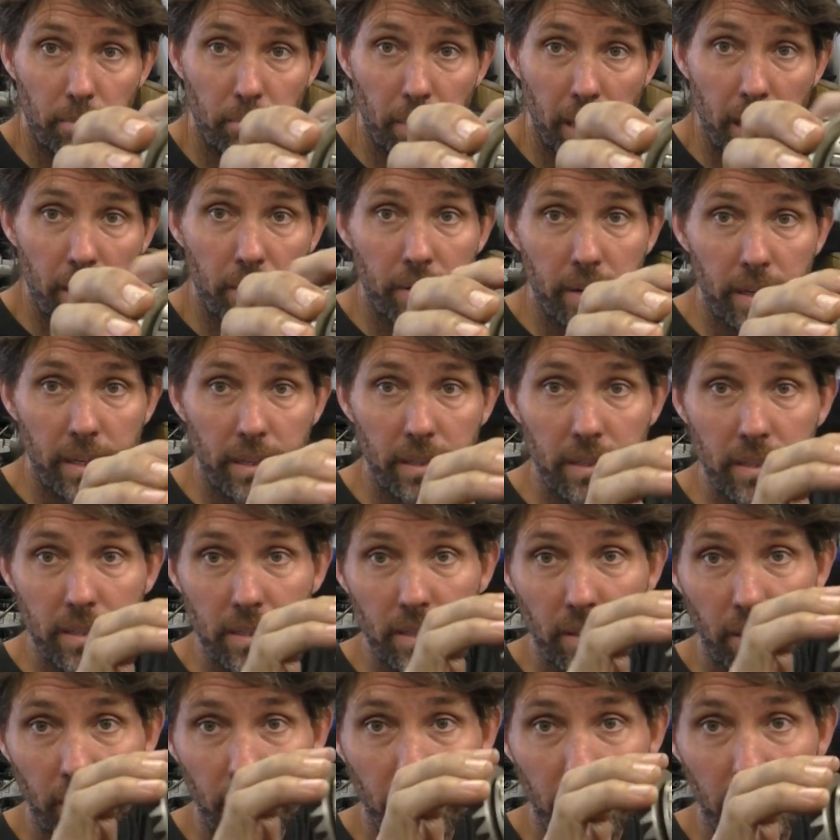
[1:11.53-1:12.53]

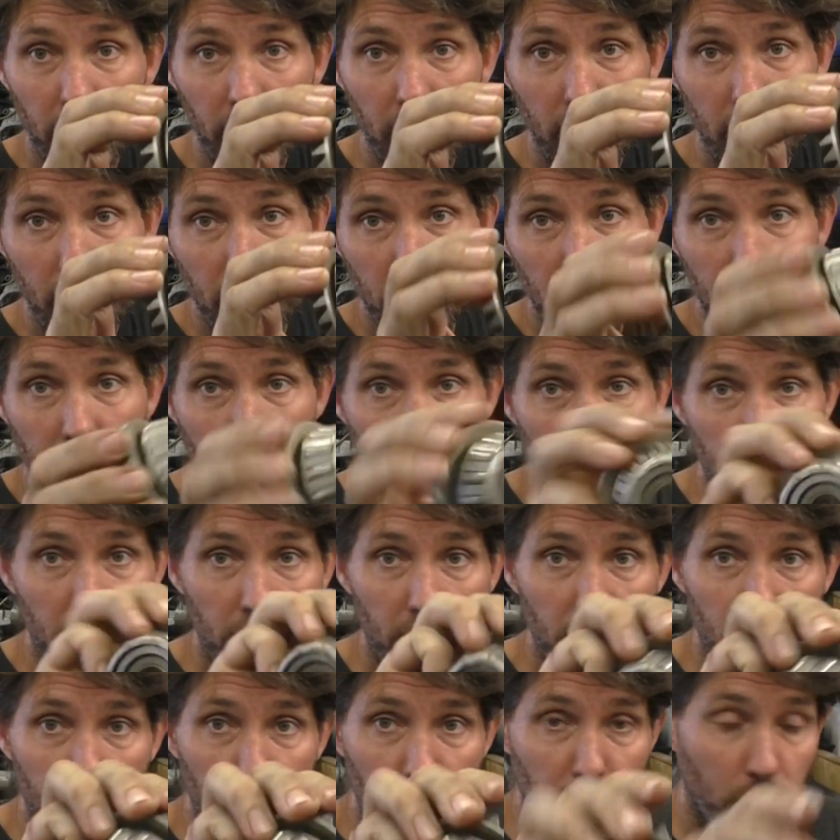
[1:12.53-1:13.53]
bearings on these